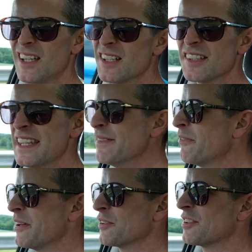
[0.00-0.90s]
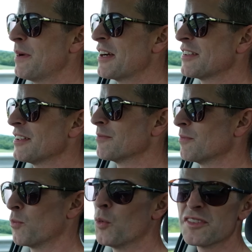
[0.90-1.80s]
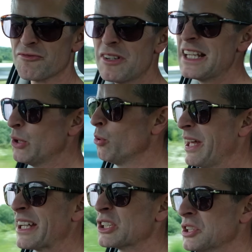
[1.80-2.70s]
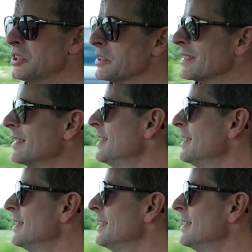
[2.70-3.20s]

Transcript: just never felt special and wasn't really all that good.